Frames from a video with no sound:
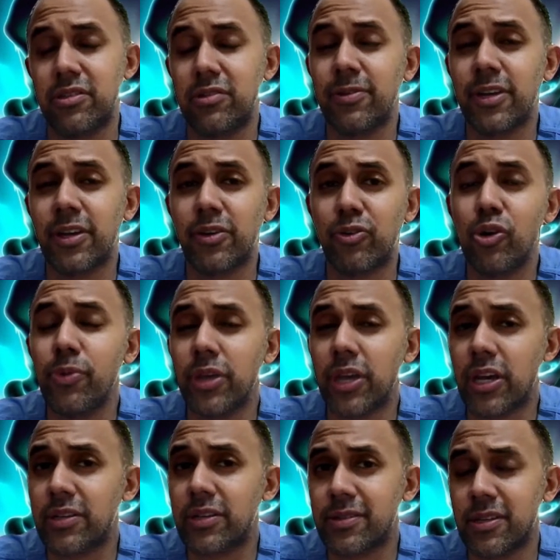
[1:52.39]
Doing
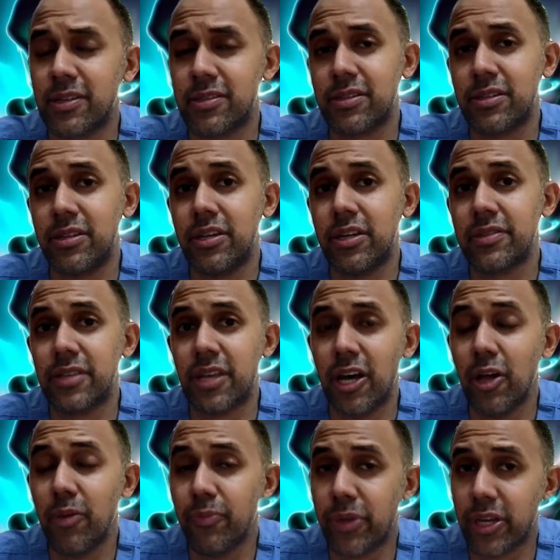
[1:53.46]
aerobic exercise does
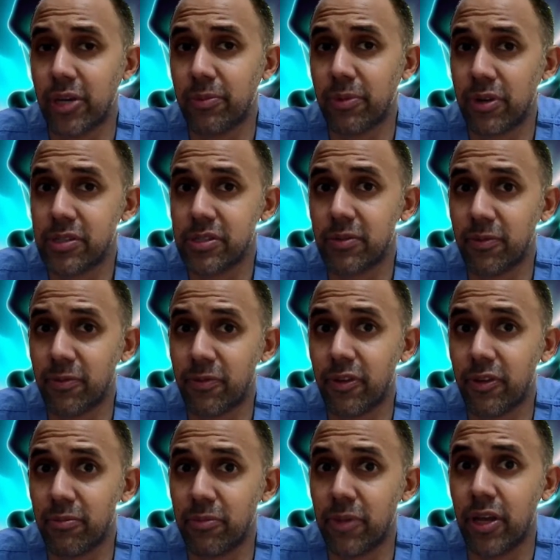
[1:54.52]
help make a person
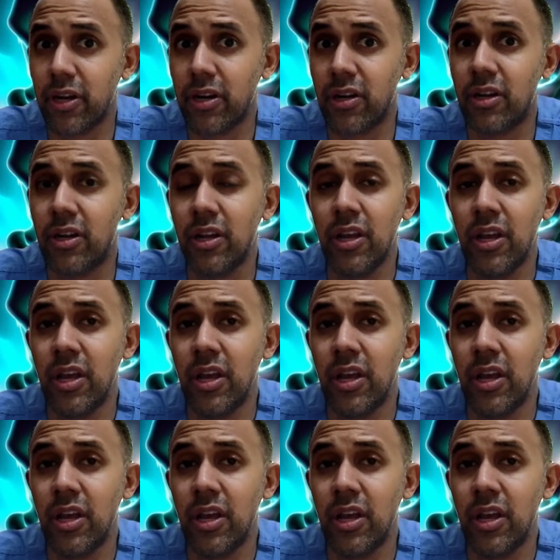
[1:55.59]
feel better,